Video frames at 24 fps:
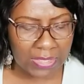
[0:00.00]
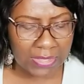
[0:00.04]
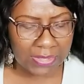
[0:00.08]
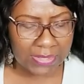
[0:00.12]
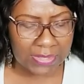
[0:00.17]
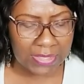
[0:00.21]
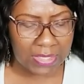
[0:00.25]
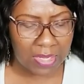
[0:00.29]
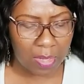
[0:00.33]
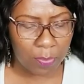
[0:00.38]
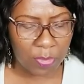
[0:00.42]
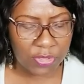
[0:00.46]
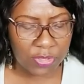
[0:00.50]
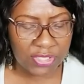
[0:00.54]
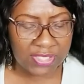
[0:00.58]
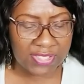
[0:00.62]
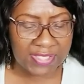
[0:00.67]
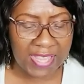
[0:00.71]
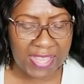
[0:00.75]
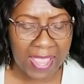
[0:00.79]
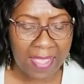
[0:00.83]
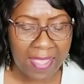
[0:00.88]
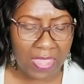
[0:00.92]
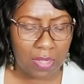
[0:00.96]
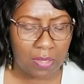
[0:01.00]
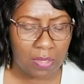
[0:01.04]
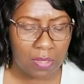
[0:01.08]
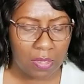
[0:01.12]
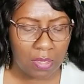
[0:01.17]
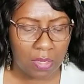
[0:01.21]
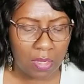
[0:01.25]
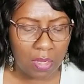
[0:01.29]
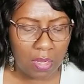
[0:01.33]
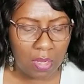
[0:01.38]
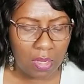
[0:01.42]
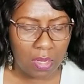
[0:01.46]
see, number seven.
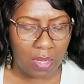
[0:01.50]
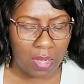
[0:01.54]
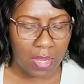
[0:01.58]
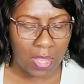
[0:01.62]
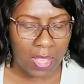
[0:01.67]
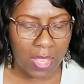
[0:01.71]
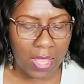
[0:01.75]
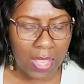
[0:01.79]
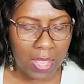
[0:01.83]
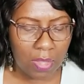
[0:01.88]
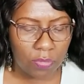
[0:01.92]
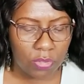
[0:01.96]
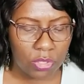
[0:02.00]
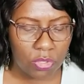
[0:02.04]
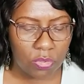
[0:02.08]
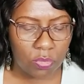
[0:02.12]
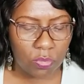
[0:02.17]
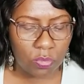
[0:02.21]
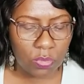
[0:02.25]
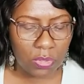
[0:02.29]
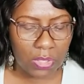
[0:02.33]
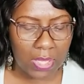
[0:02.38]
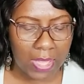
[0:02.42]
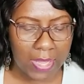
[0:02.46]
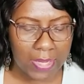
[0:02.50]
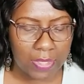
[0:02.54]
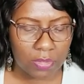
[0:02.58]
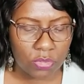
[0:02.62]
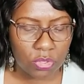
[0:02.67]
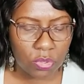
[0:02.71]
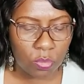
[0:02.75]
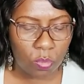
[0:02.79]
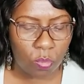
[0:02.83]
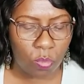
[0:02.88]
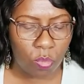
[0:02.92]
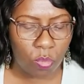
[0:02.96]
How do you like
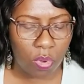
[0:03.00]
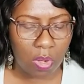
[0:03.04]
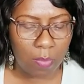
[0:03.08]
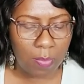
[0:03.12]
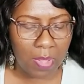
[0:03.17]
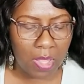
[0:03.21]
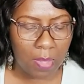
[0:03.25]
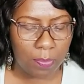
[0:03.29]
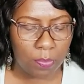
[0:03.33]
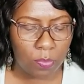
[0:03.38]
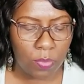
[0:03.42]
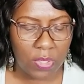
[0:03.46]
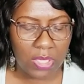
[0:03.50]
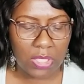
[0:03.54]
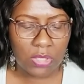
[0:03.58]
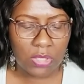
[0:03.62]
to warm up when it's